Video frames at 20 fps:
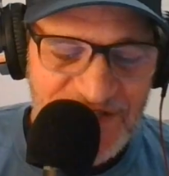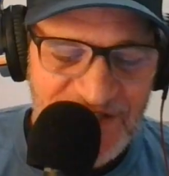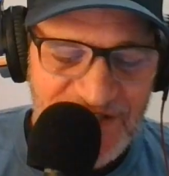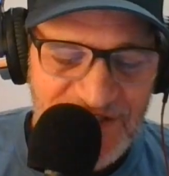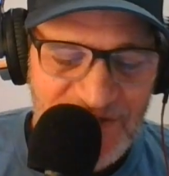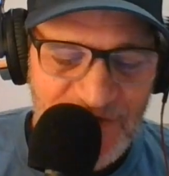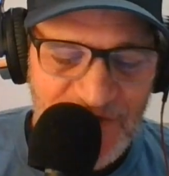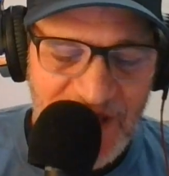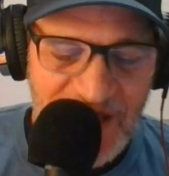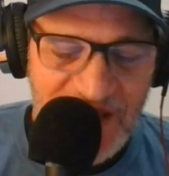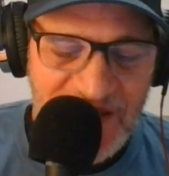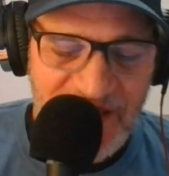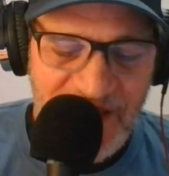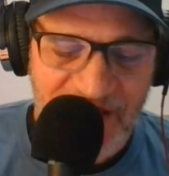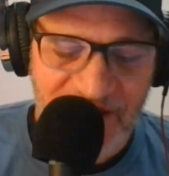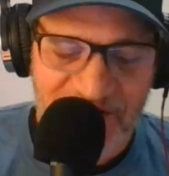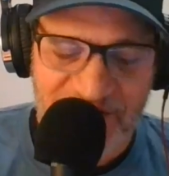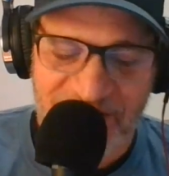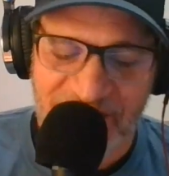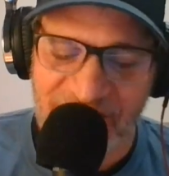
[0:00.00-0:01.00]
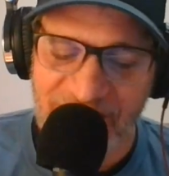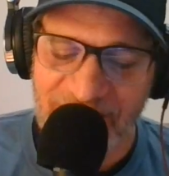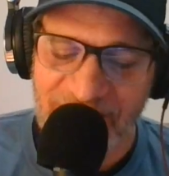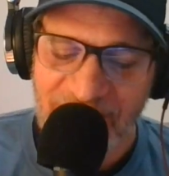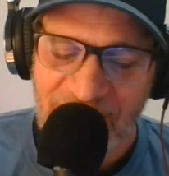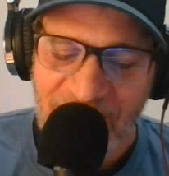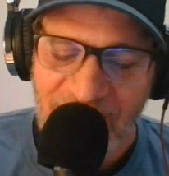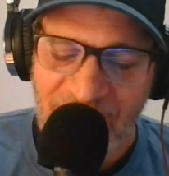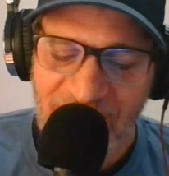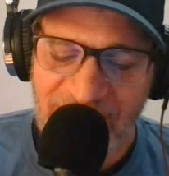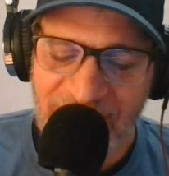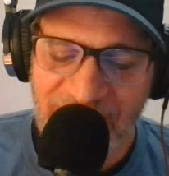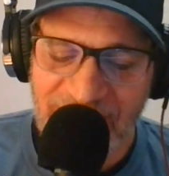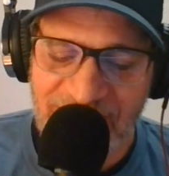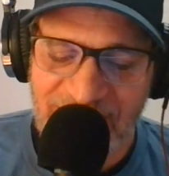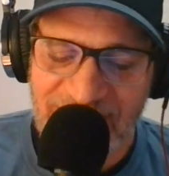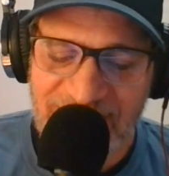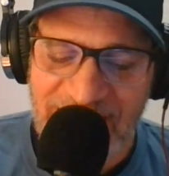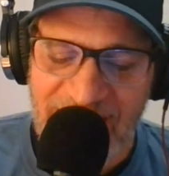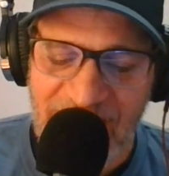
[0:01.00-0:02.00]
to the Newgate Calendar, a
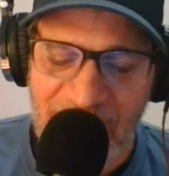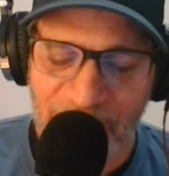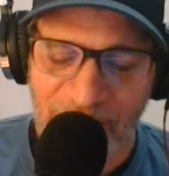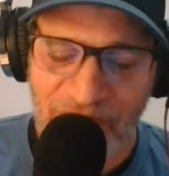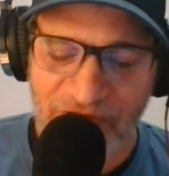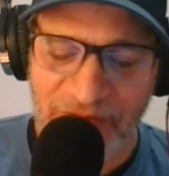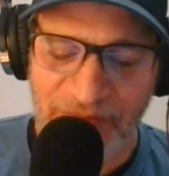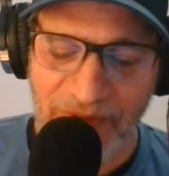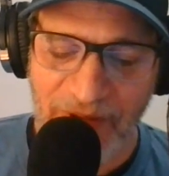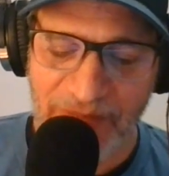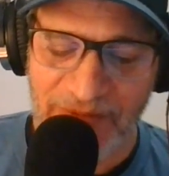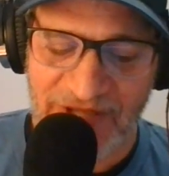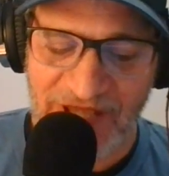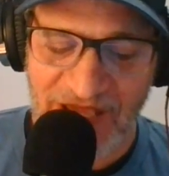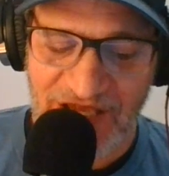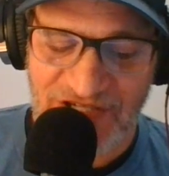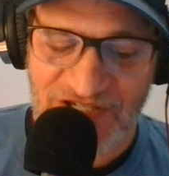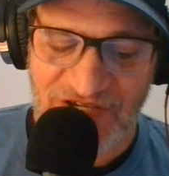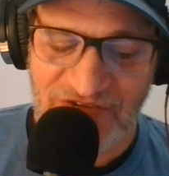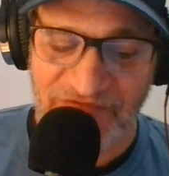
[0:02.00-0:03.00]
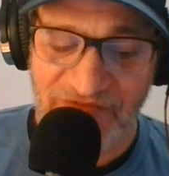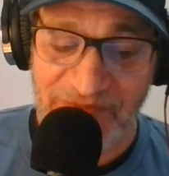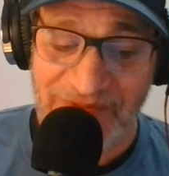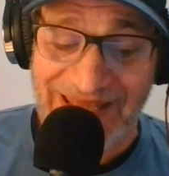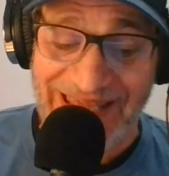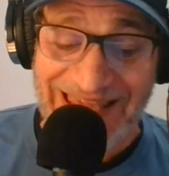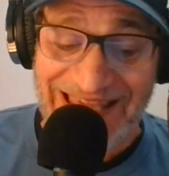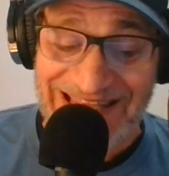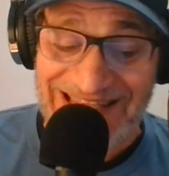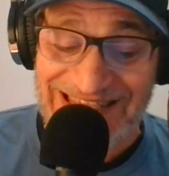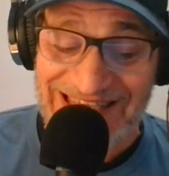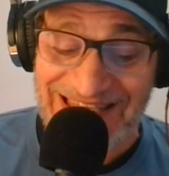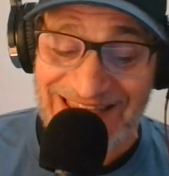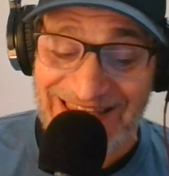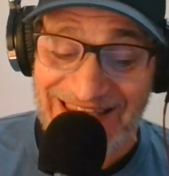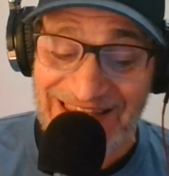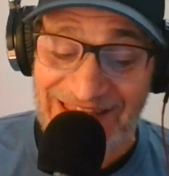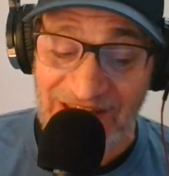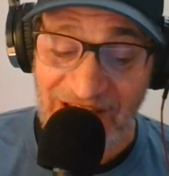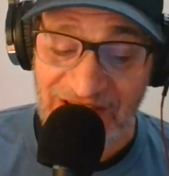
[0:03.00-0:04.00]
London tabloid publication from the 18th
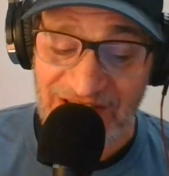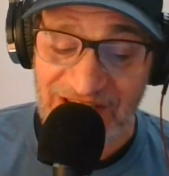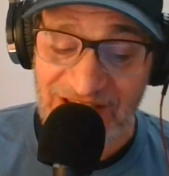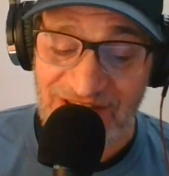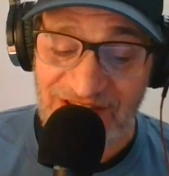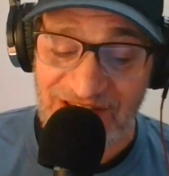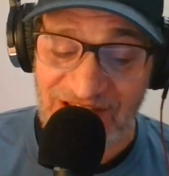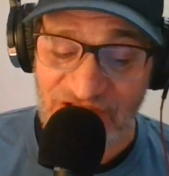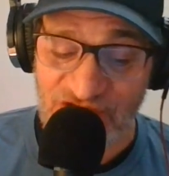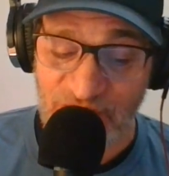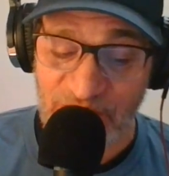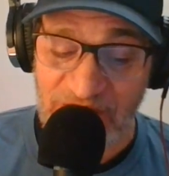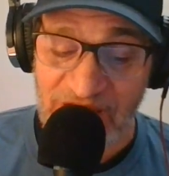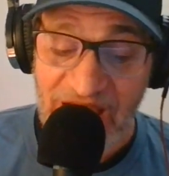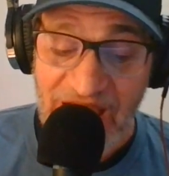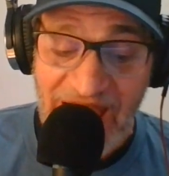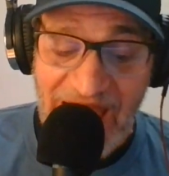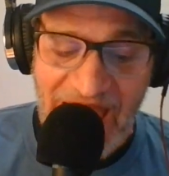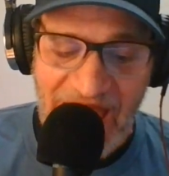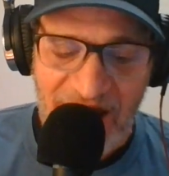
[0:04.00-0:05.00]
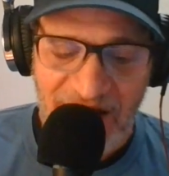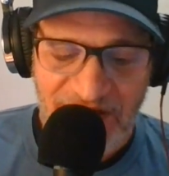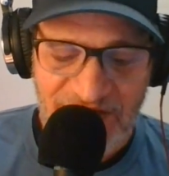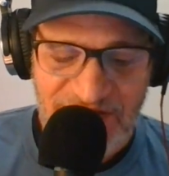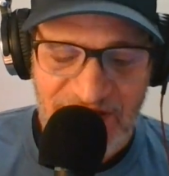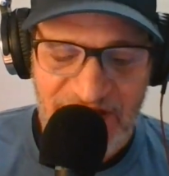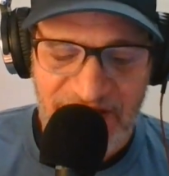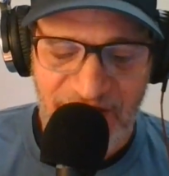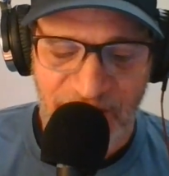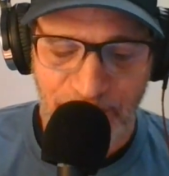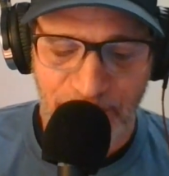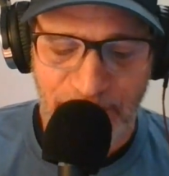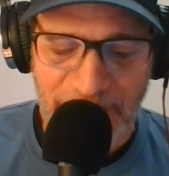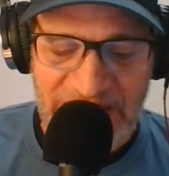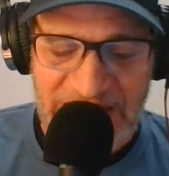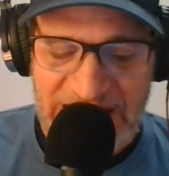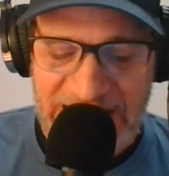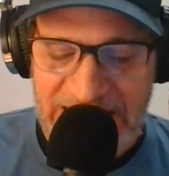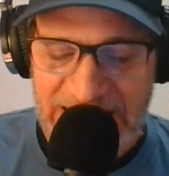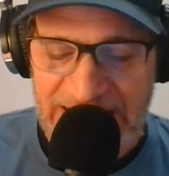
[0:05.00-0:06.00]
and 19th century, Alexander
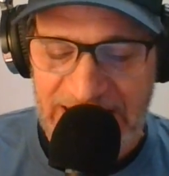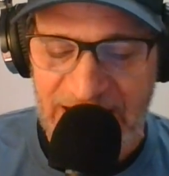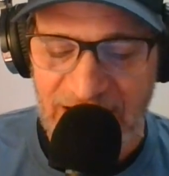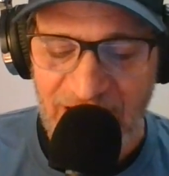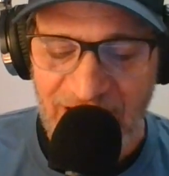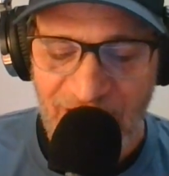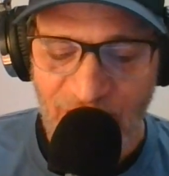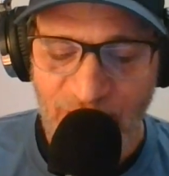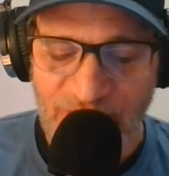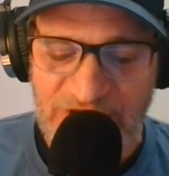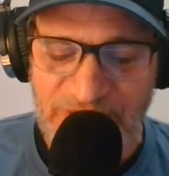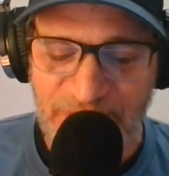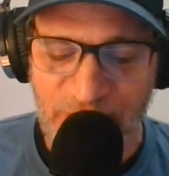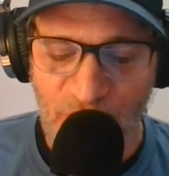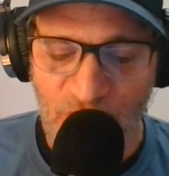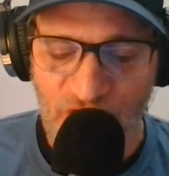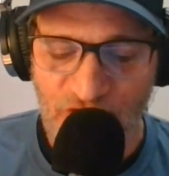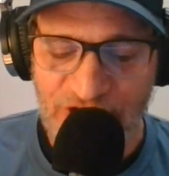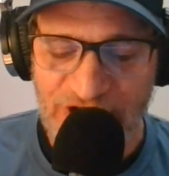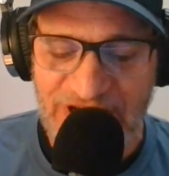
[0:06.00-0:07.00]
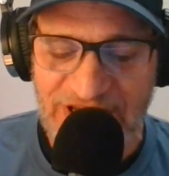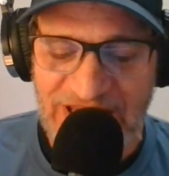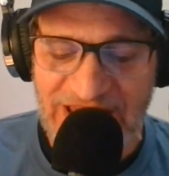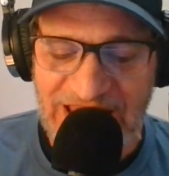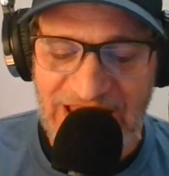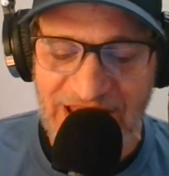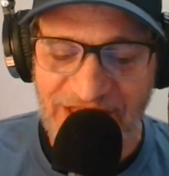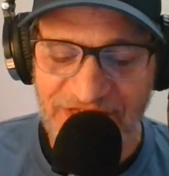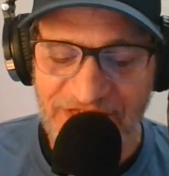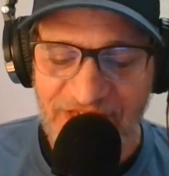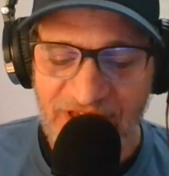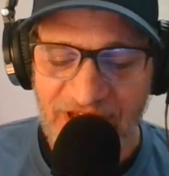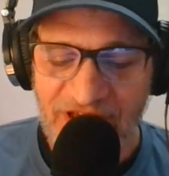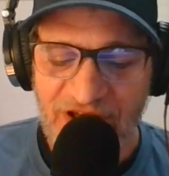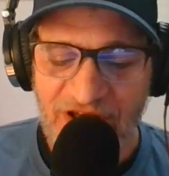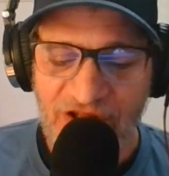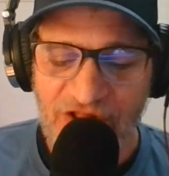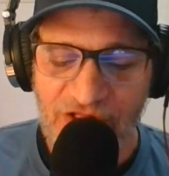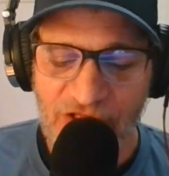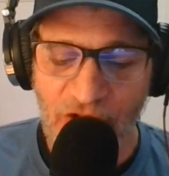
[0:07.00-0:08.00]
Bean was born in East
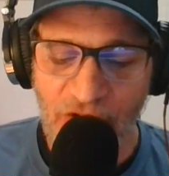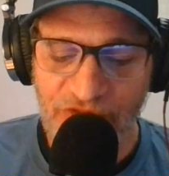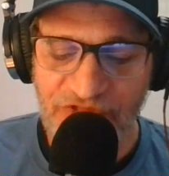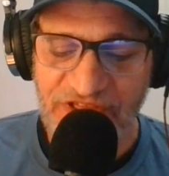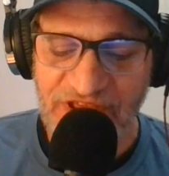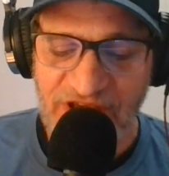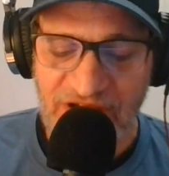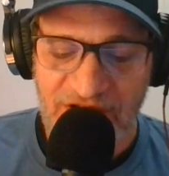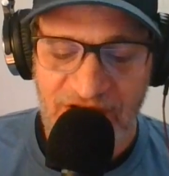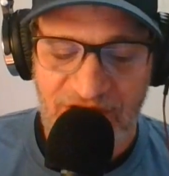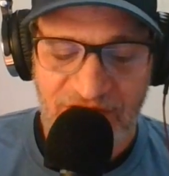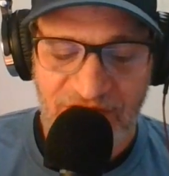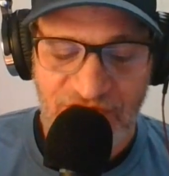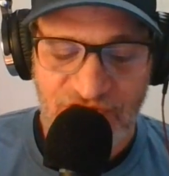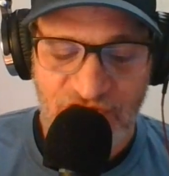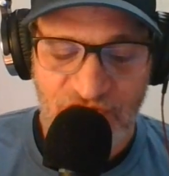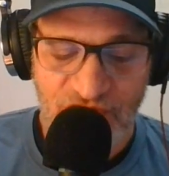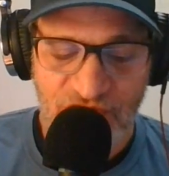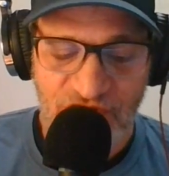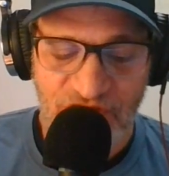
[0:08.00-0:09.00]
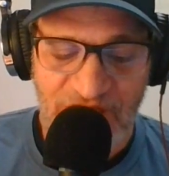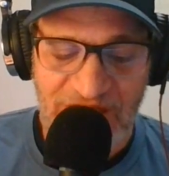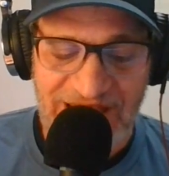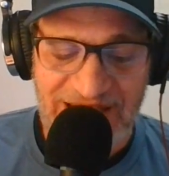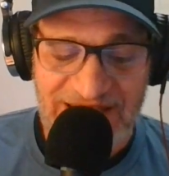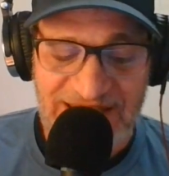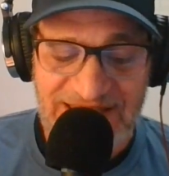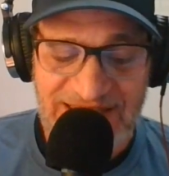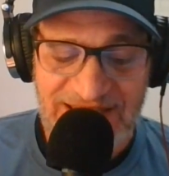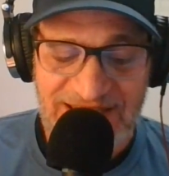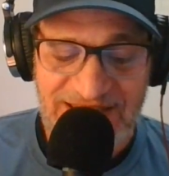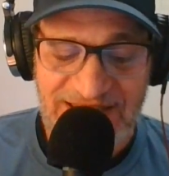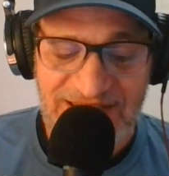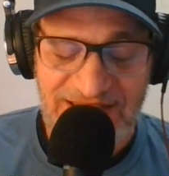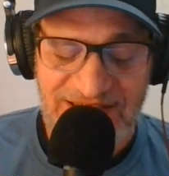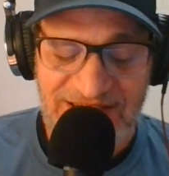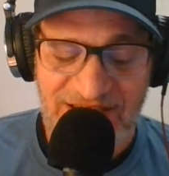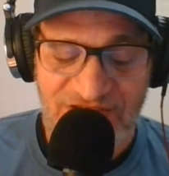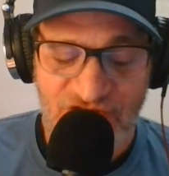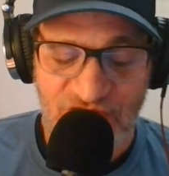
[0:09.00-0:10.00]
Lothian during the
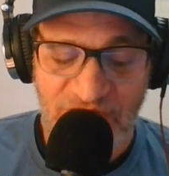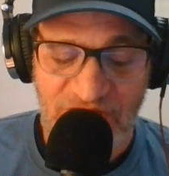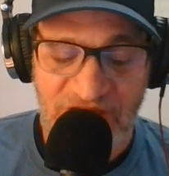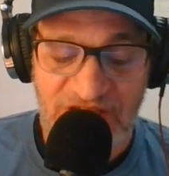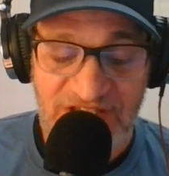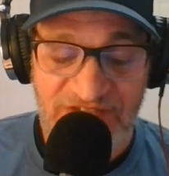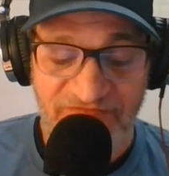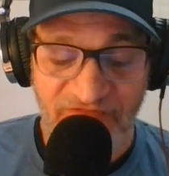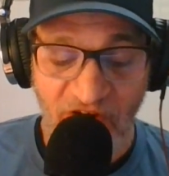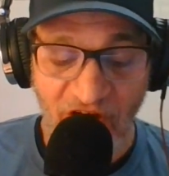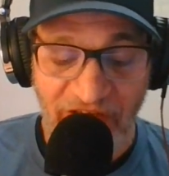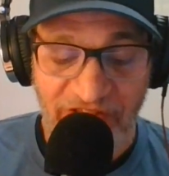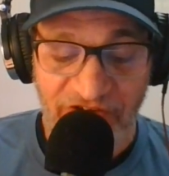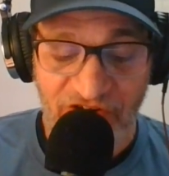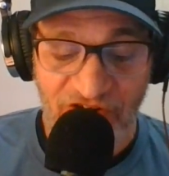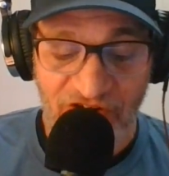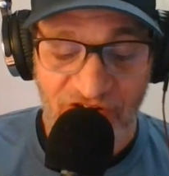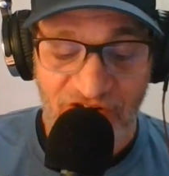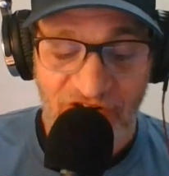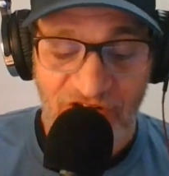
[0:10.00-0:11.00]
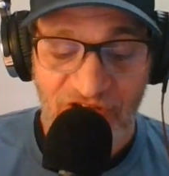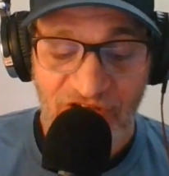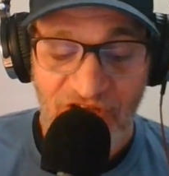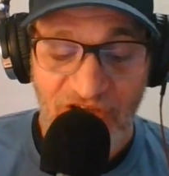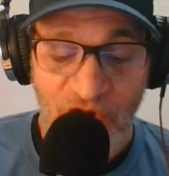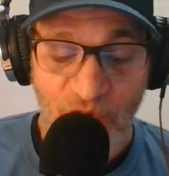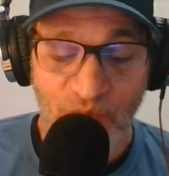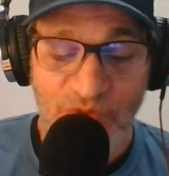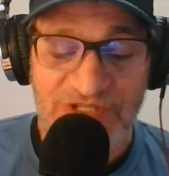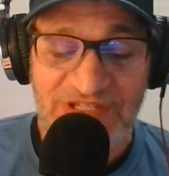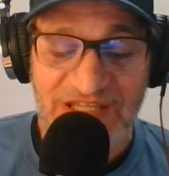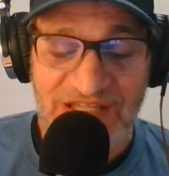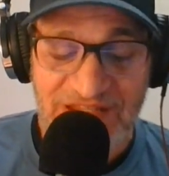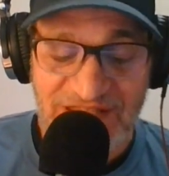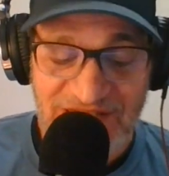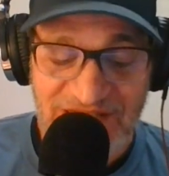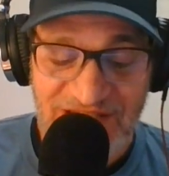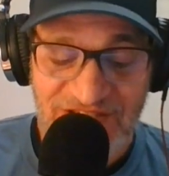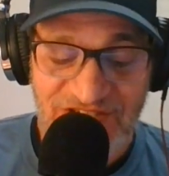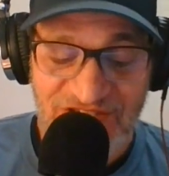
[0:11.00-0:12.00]
16th century. His father was a
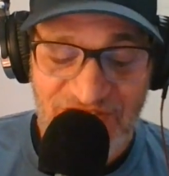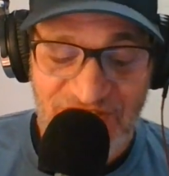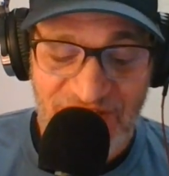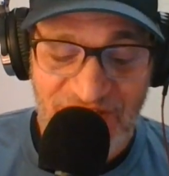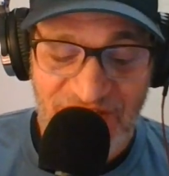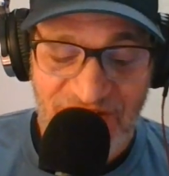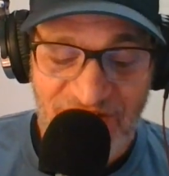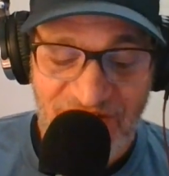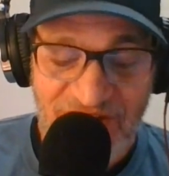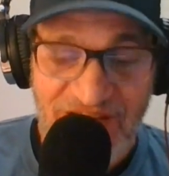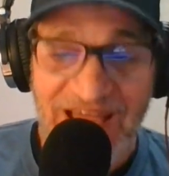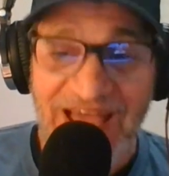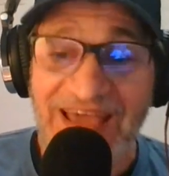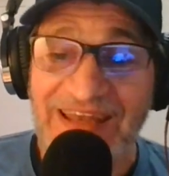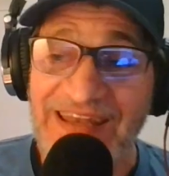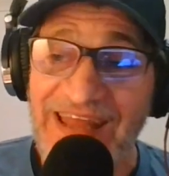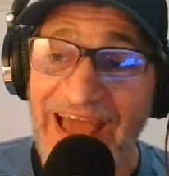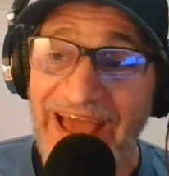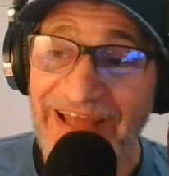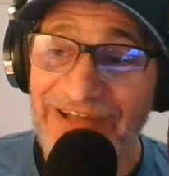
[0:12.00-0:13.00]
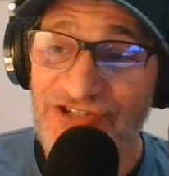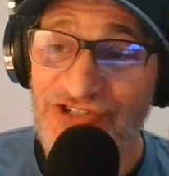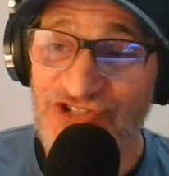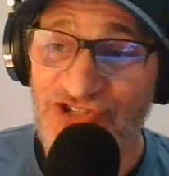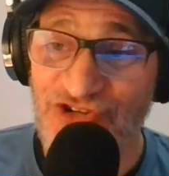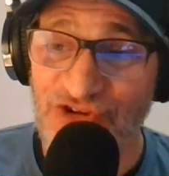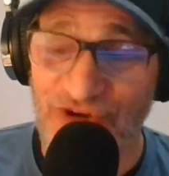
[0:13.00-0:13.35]
ditch digger and hedge